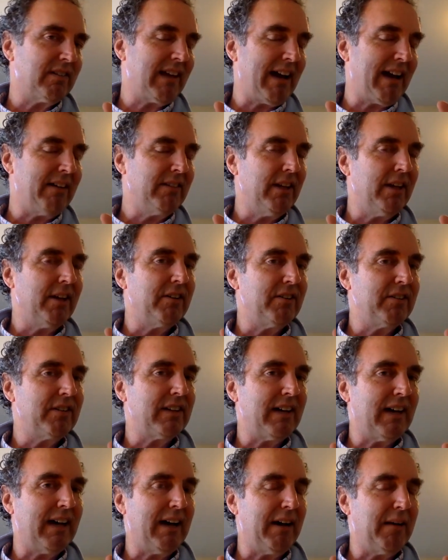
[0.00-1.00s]

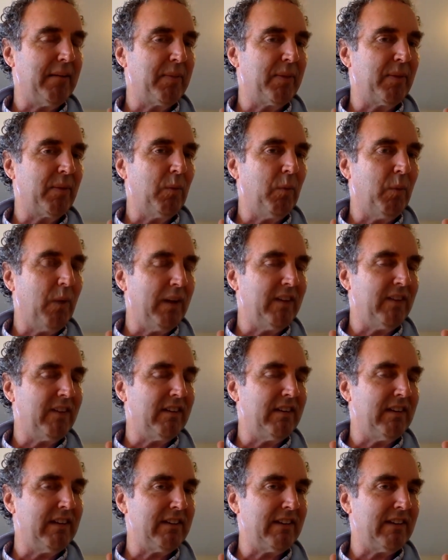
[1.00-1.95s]
download um, ones and